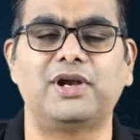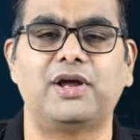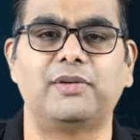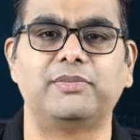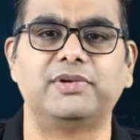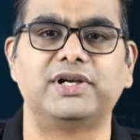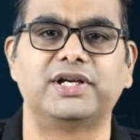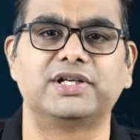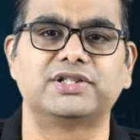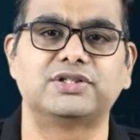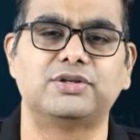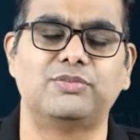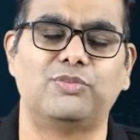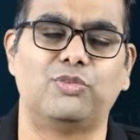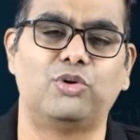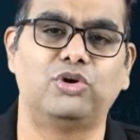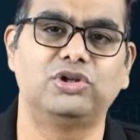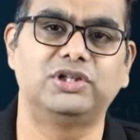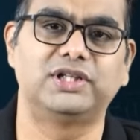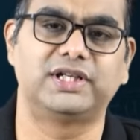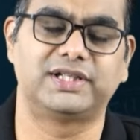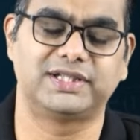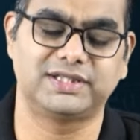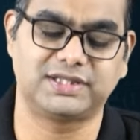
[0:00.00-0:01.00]
obligation,
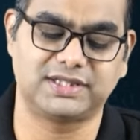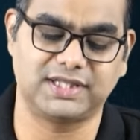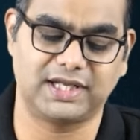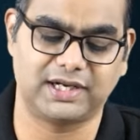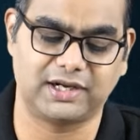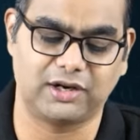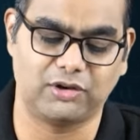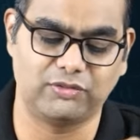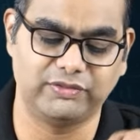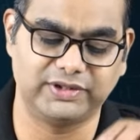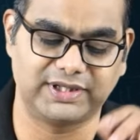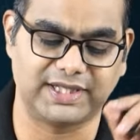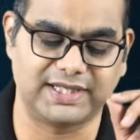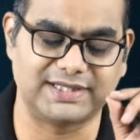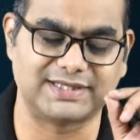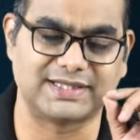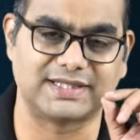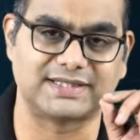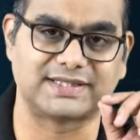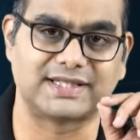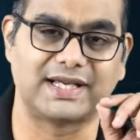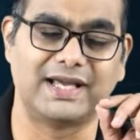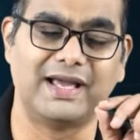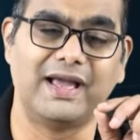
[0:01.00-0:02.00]
both the risks are now with
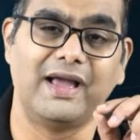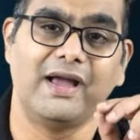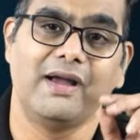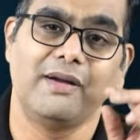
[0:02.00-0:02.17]
ICICI.